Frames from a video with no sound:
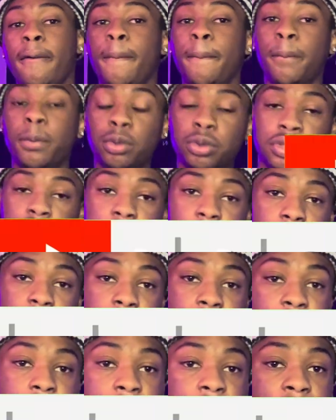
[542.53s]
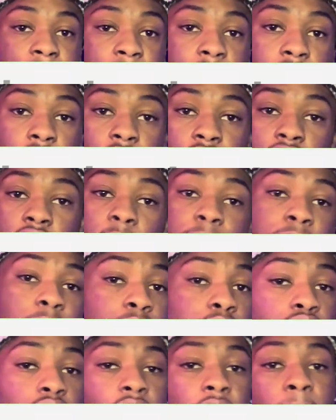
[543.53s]
boost us, get us on
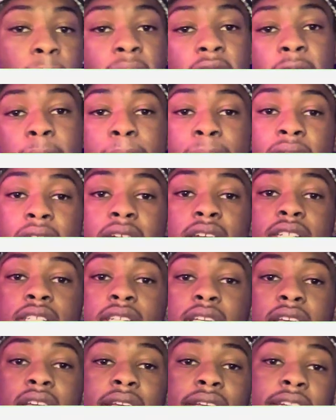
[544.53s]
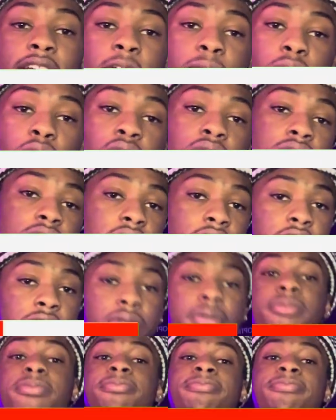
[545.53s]
people's recommended page, and help grow the channel.